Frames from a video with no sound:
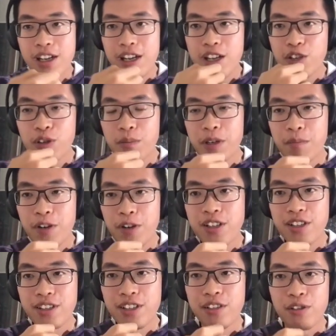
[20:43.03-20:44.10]
entropy
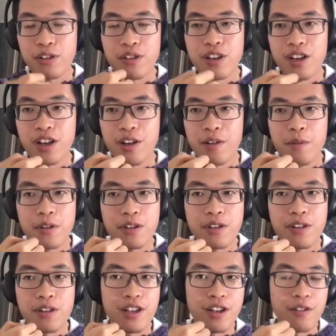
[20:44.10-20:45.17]
bonus to
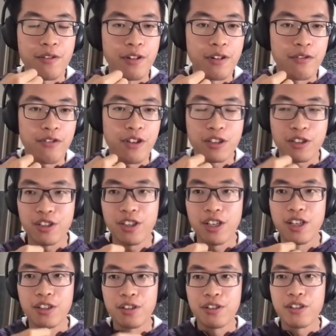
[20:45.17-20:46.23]
the function
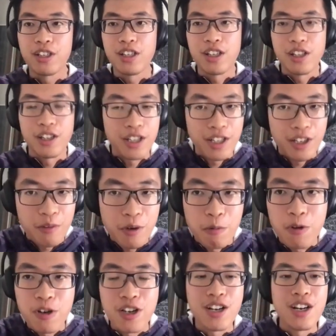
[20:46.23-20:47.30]
to the
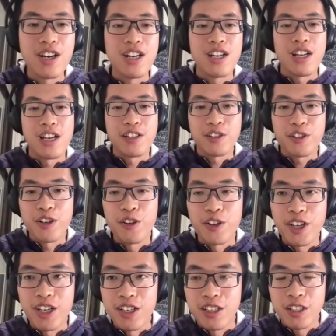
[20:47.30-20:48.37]
reward as
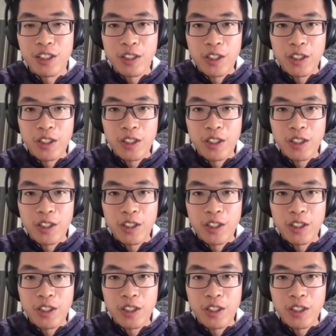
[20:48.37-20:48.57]
shown here.